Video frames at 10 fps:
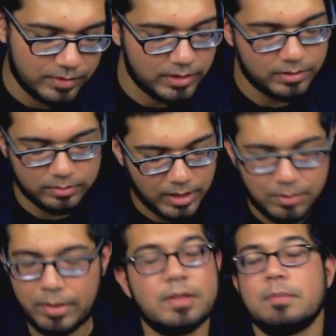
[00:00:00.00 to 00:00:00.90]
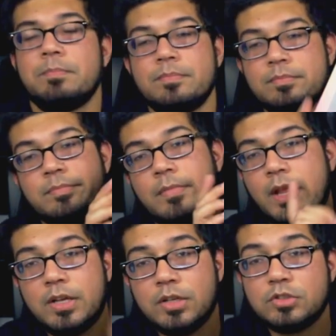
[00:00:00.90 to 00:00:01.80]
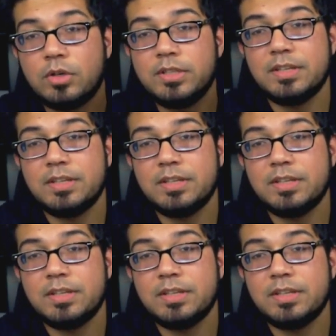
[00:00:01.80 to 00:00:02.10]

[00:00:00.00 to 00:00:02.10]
And then anyway, Sony